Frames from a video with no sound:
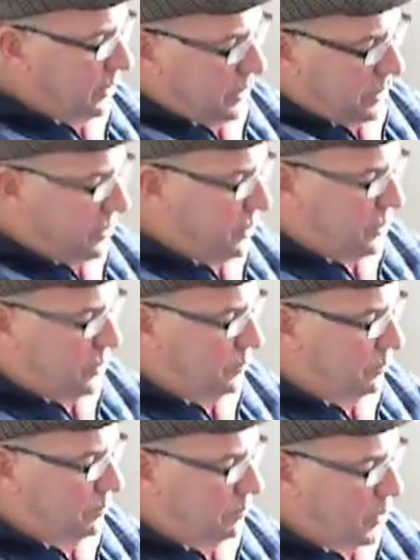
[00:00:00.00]
on the
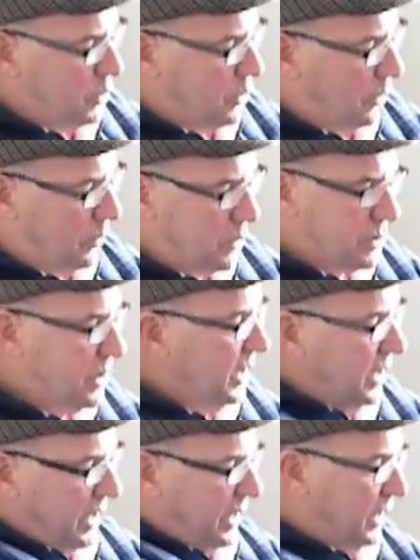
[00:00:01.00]
moist compost,
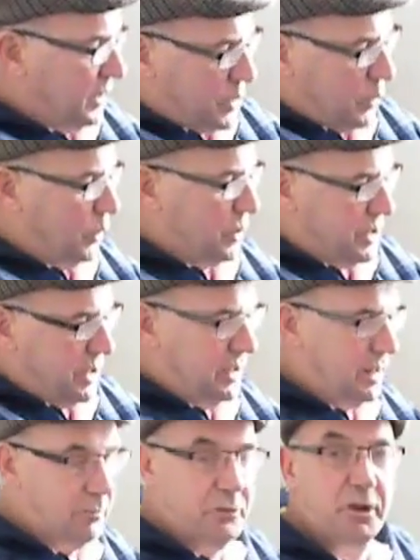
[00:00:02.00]
and I'll sow the
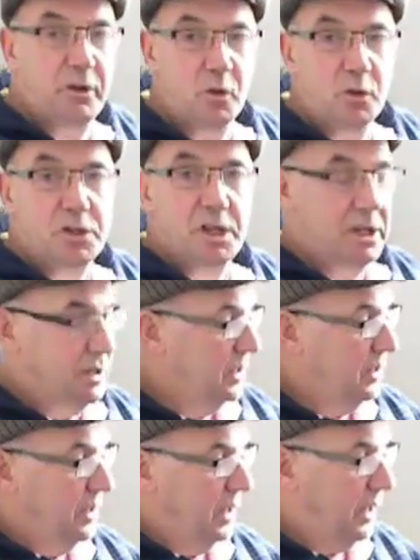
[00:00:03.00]
seed in them 3 rows.
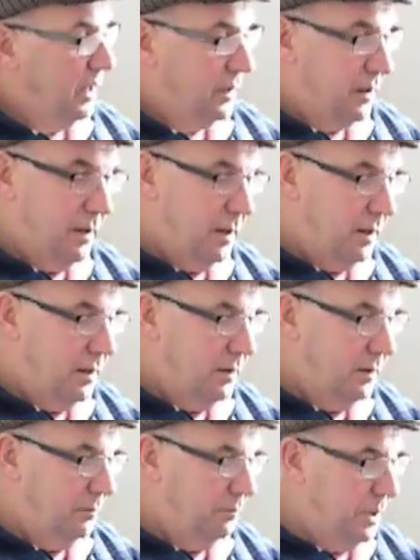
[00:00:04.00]
And
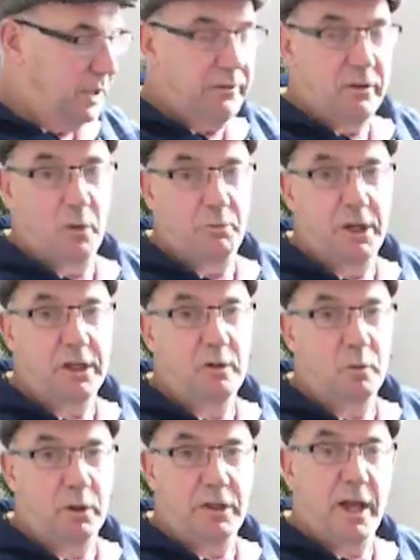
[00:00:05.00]
believe you
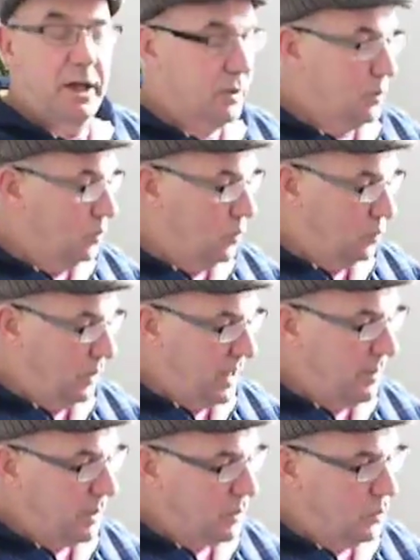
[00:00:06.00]
me, when they are
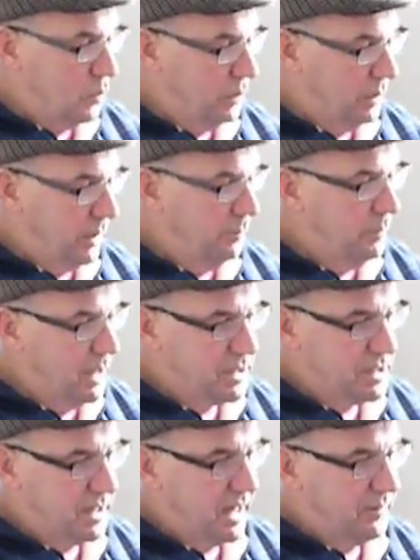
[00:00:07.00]
growing, it
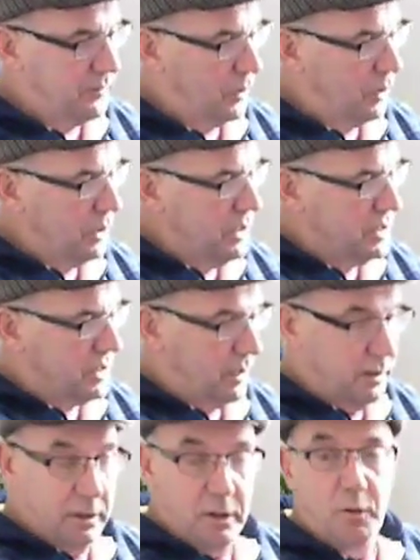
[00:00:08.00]
makes life a lot
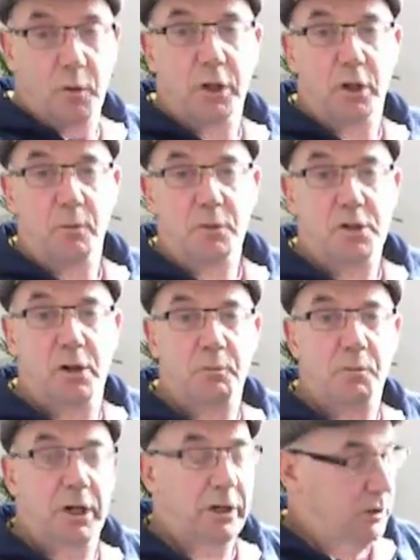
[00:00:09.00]
easier when you come to
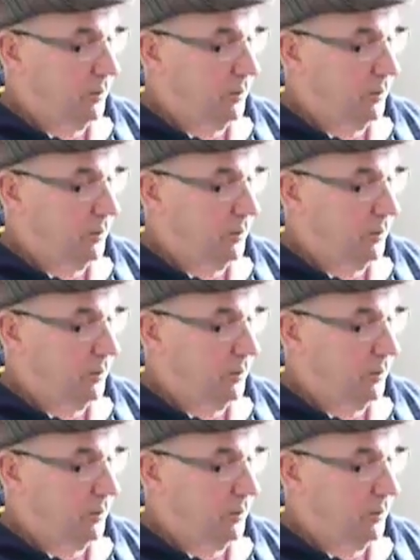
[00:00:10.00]
start